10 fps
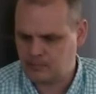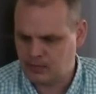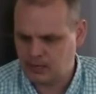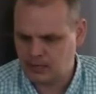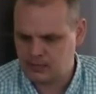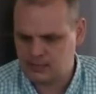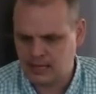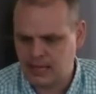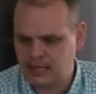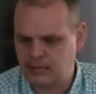thing,
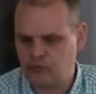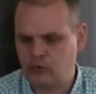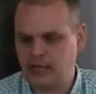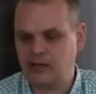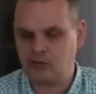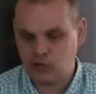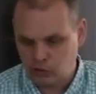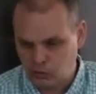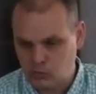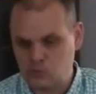saying if we ever
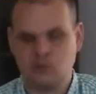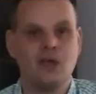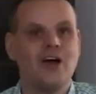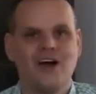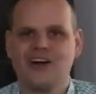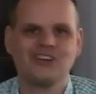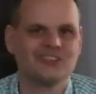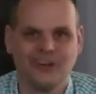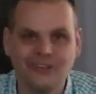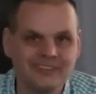lose our
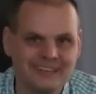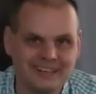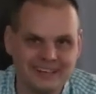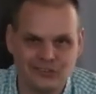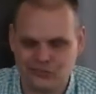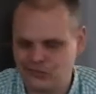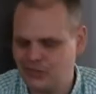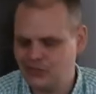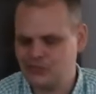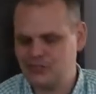saltiness,
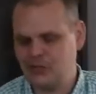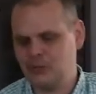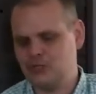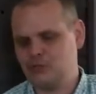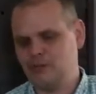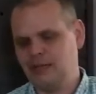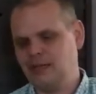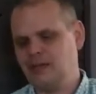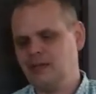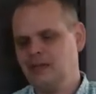so to
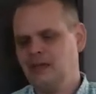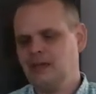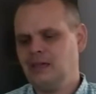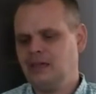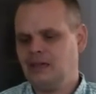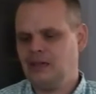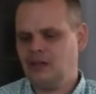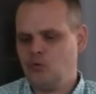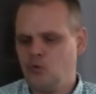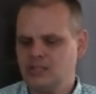speak,
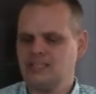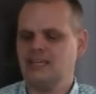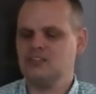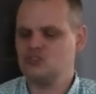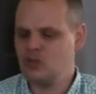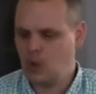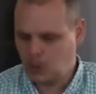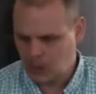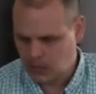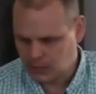once it is no
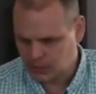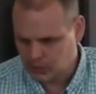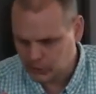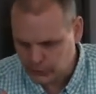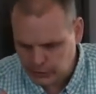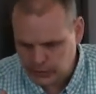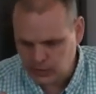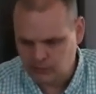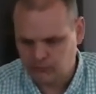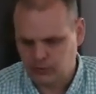longer
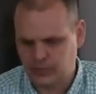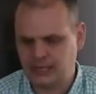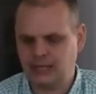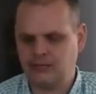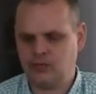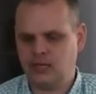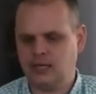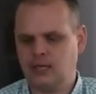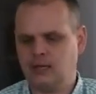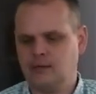good for
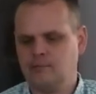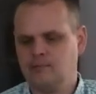anything,